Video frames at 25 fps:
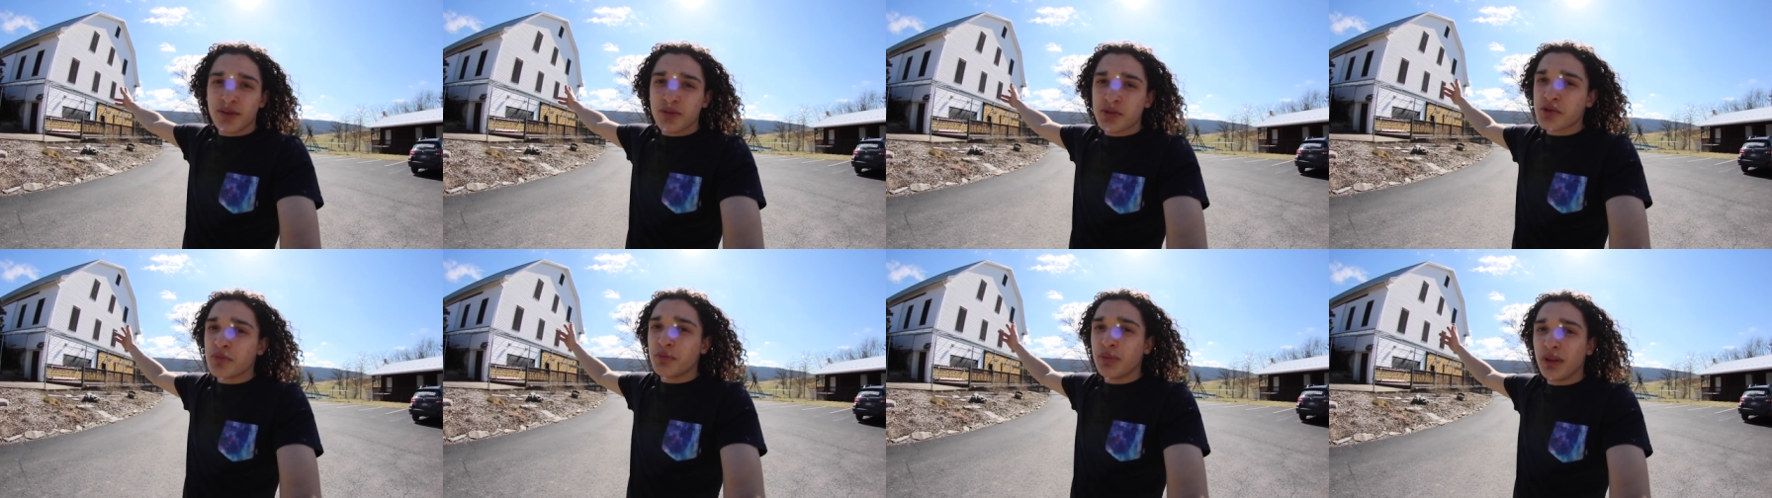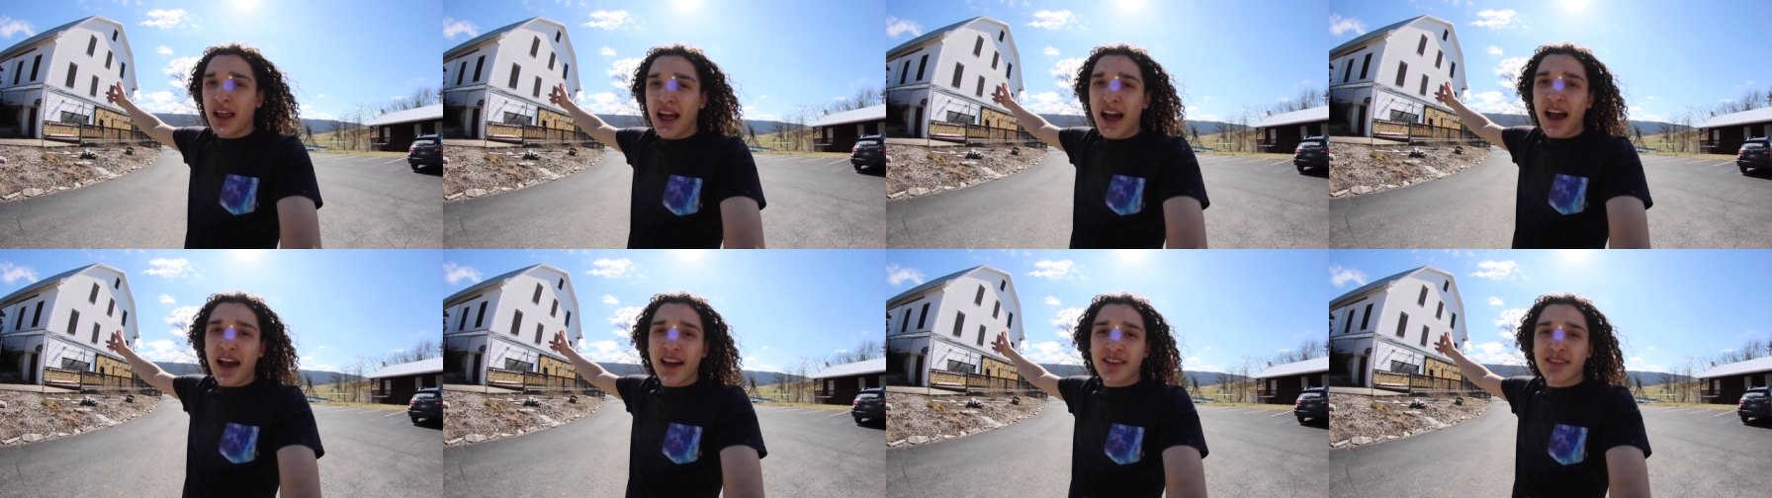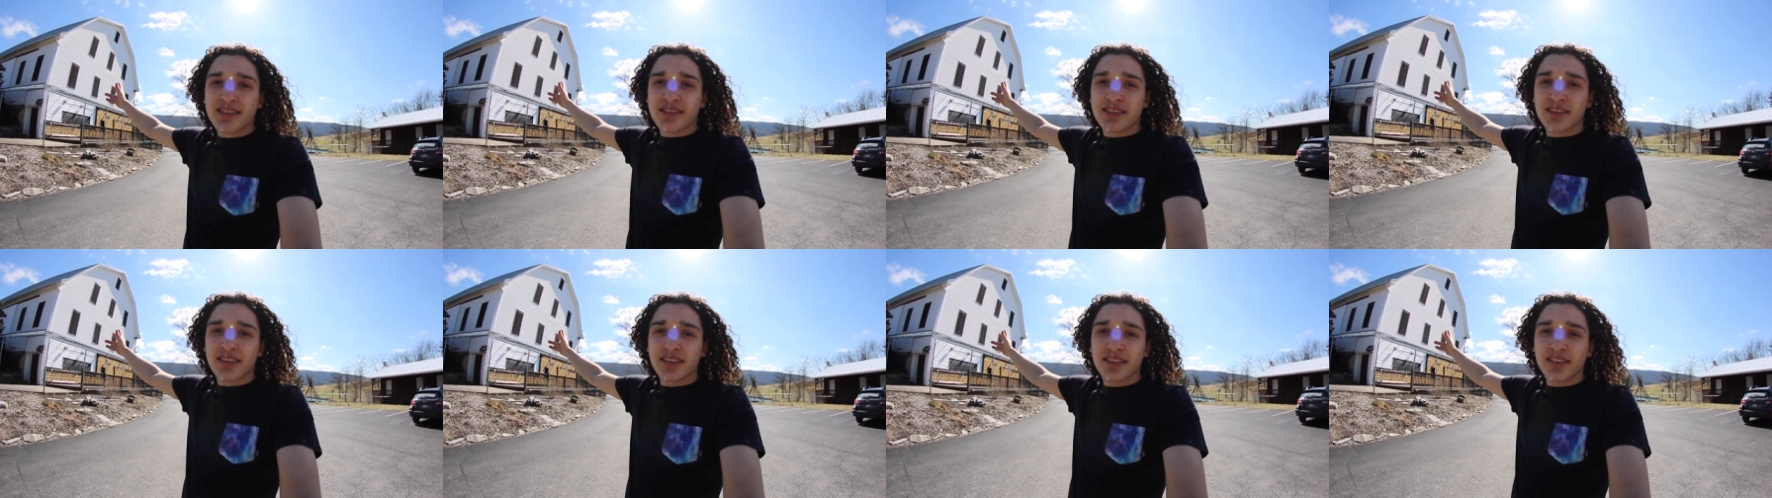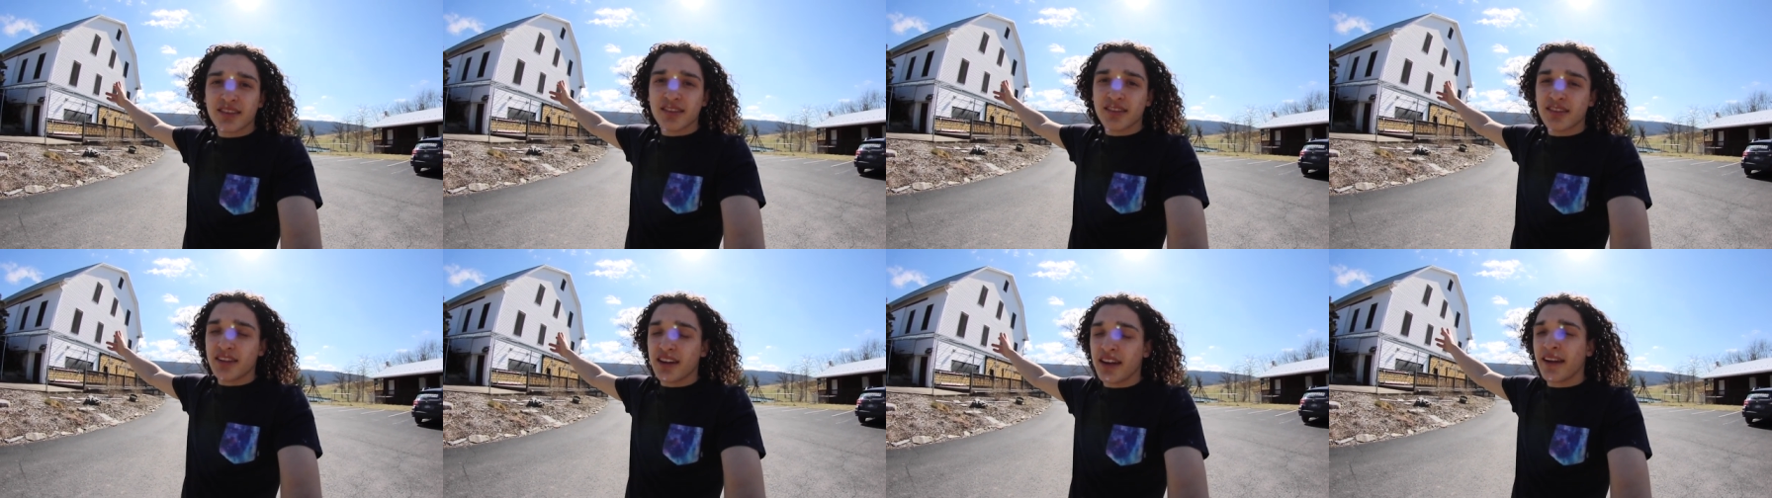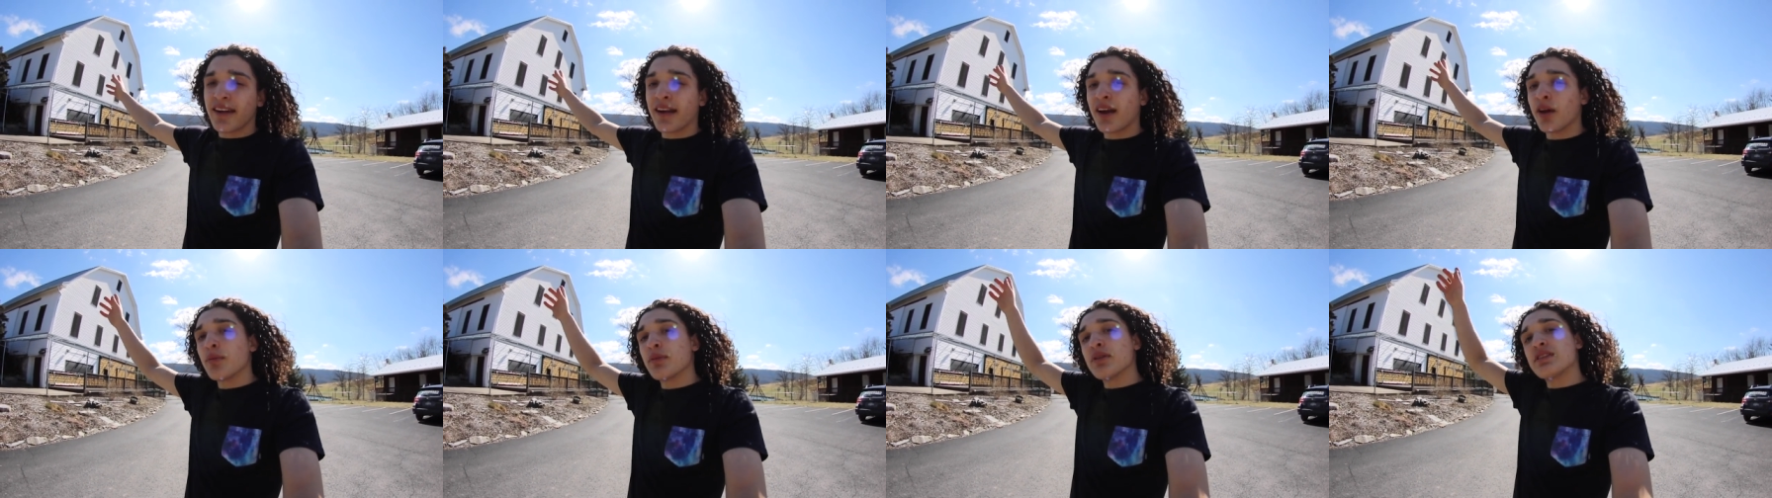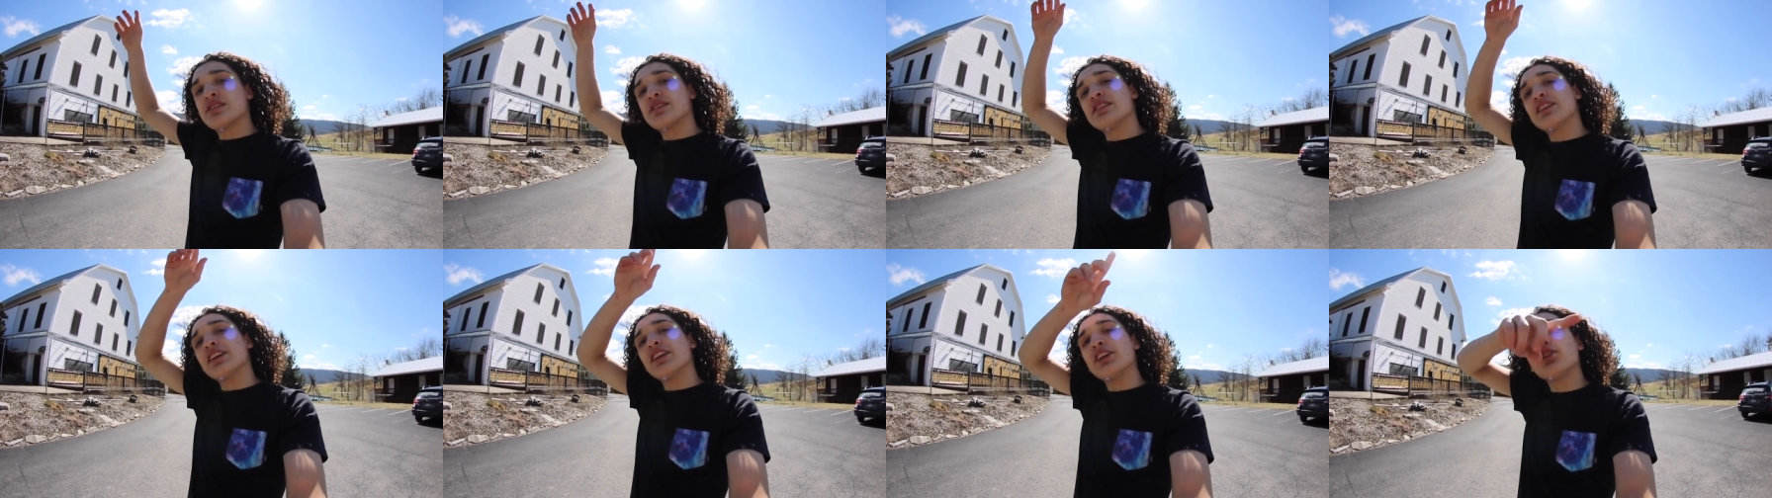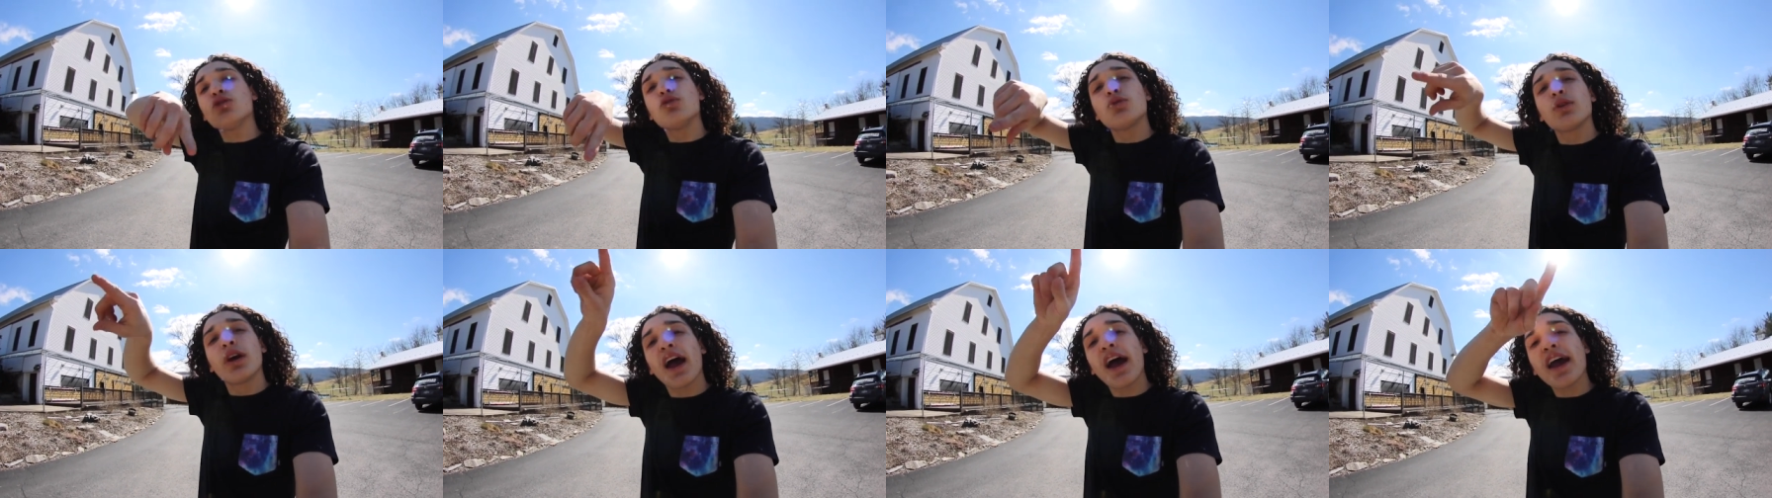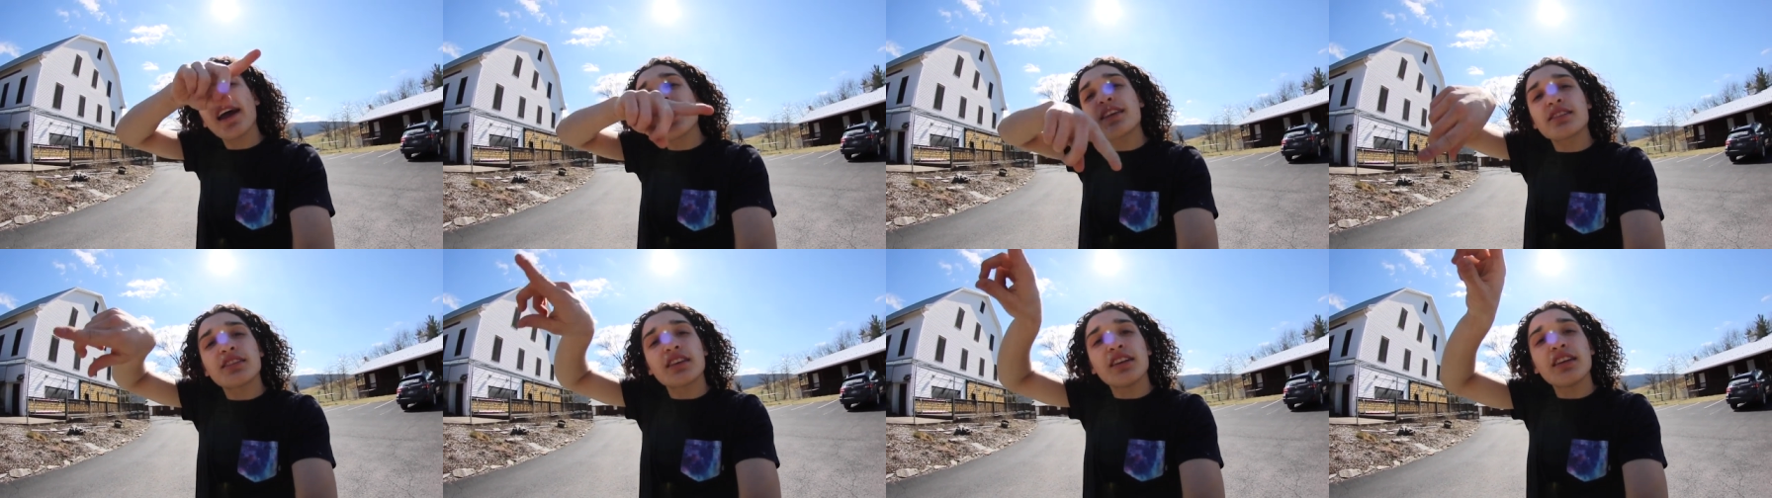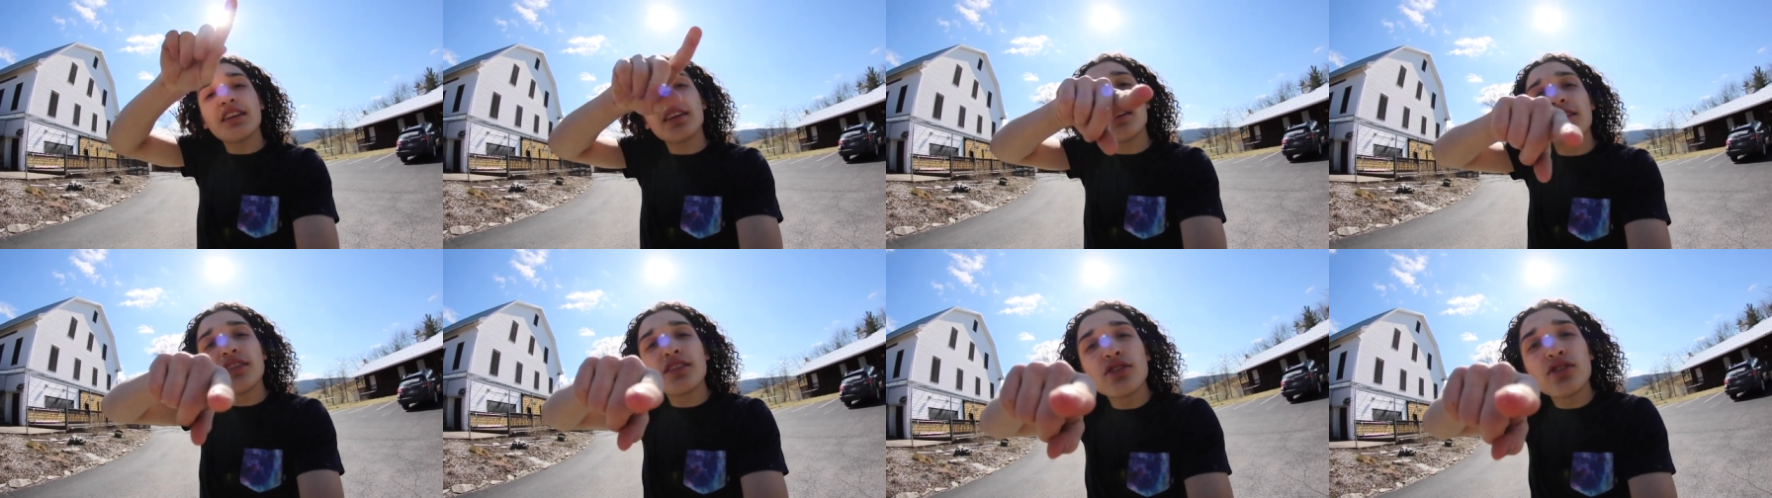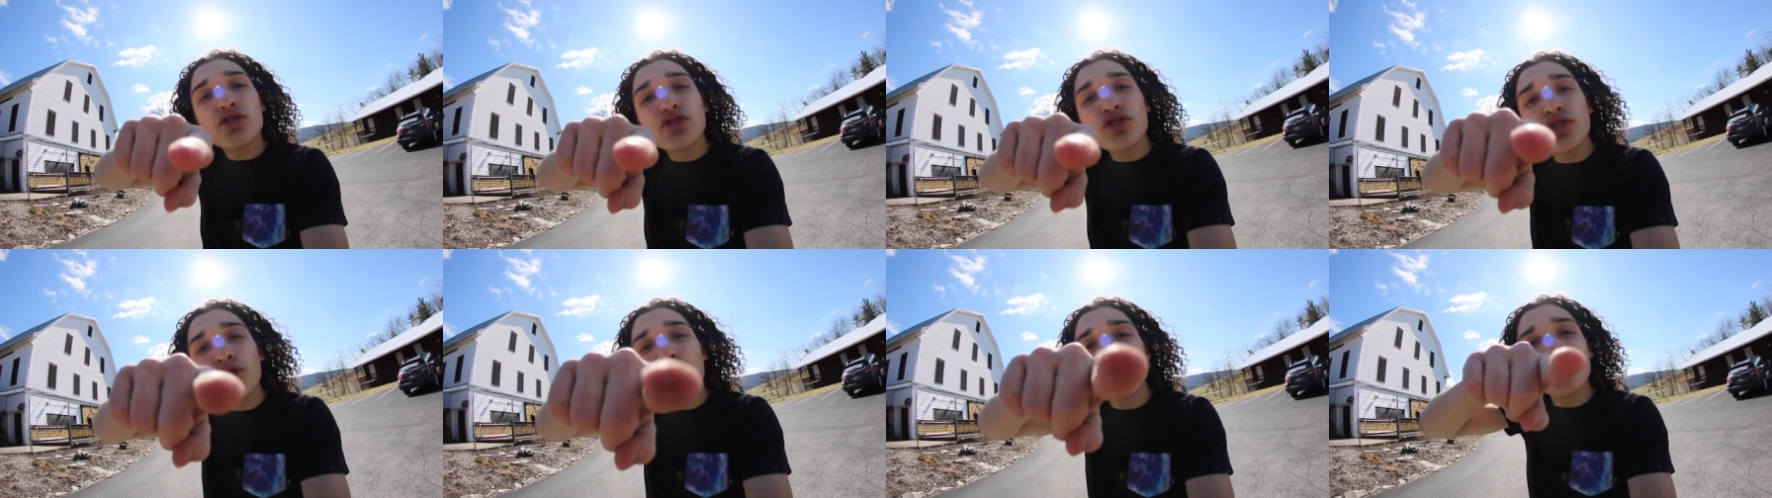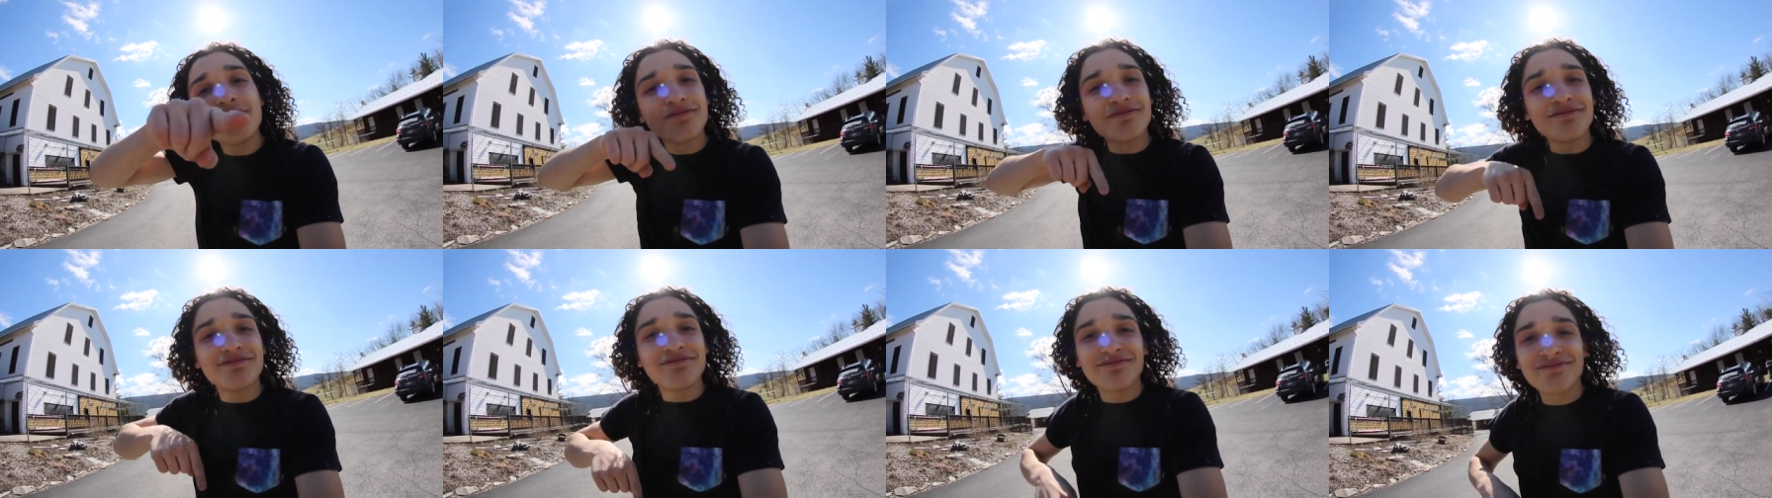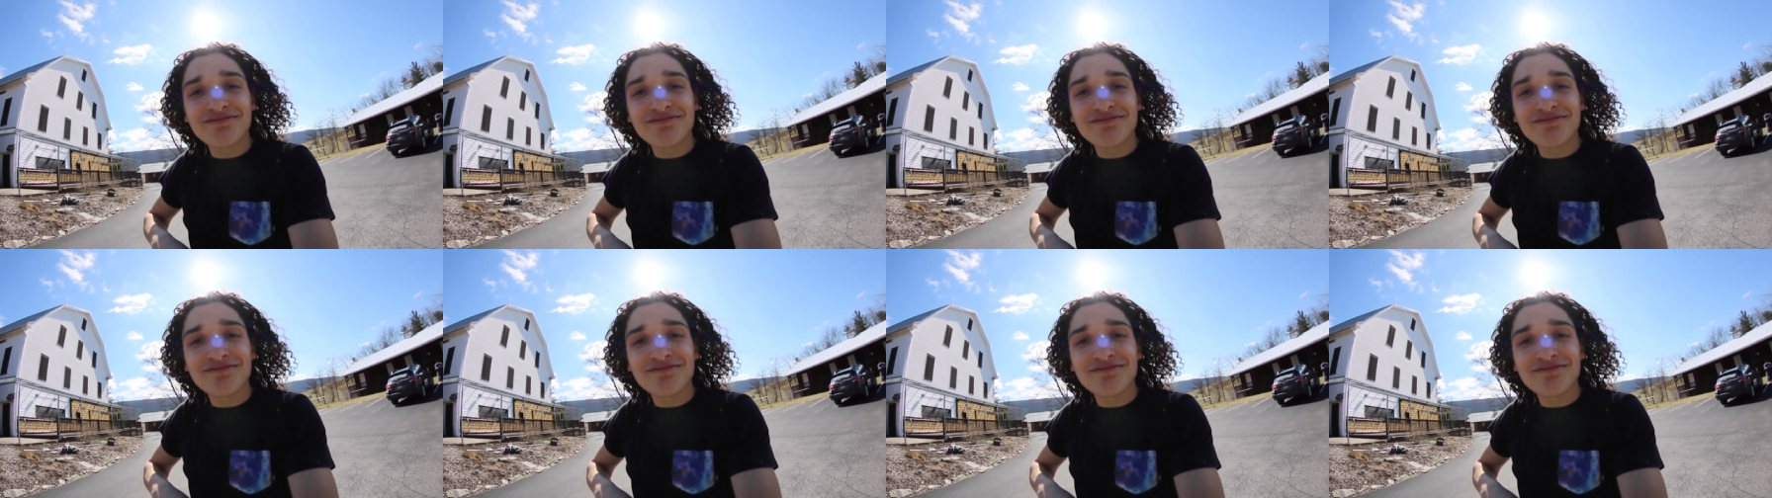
It was a blast, and I'll be seeing you guys soon.